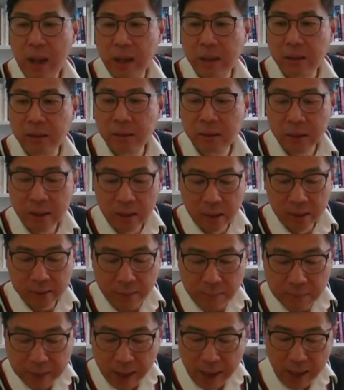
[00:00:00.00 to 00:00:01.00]
and
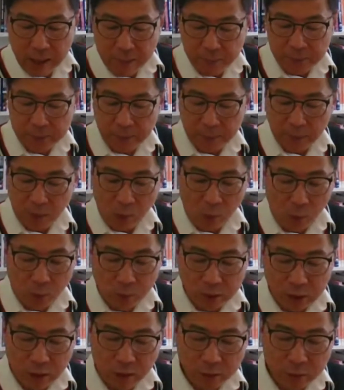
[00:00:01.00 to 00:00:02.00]
sometimes it's about
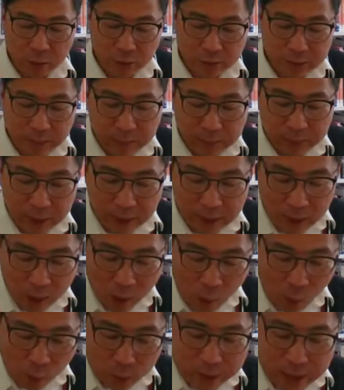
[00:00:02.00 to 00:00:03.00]
holding out for something
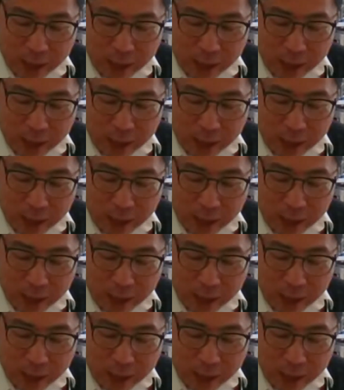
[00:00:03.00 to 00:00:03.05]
